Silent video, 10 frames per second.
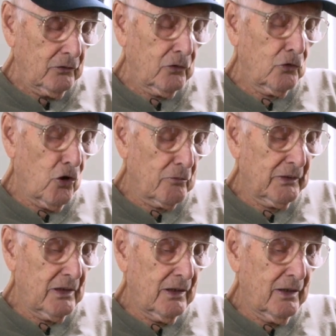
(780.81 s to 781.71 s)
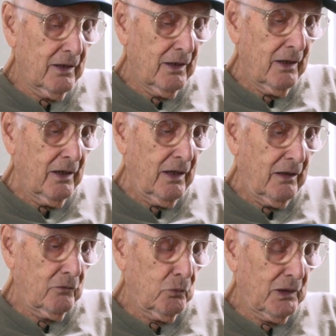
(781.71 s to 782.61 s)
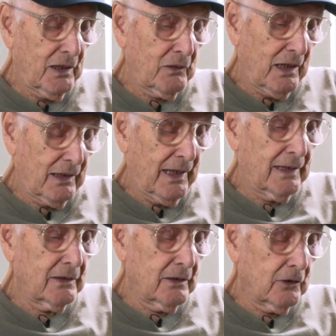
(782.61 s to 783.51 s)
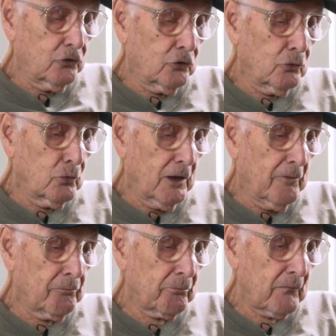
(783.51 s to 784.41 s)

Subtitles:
to Normandy, and I landed into